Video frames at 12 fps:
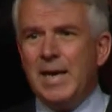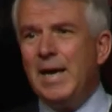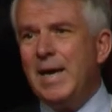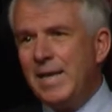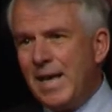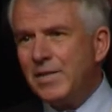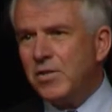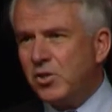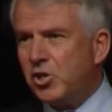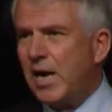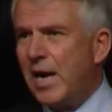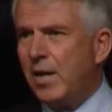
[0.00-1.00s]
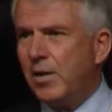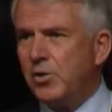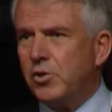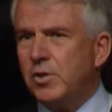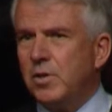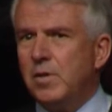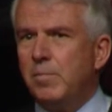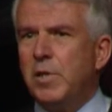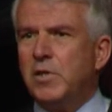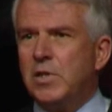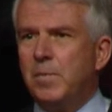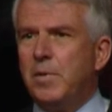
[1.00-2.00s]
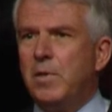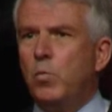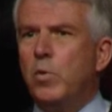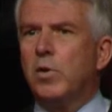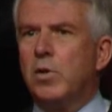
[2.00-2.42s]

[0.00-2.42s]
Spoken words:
And that's a challenge, but it's something that we're